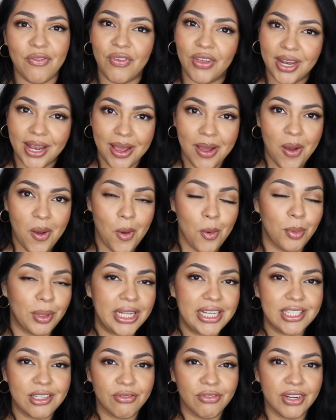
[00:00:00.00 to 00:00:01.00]
video.
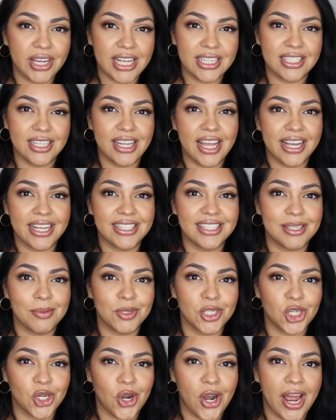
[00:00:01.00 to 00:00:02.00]
Please don't forget to like and
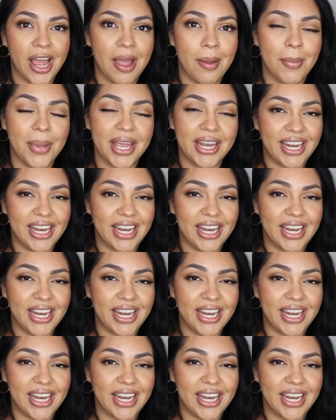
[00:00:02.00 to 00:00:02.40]
subscribe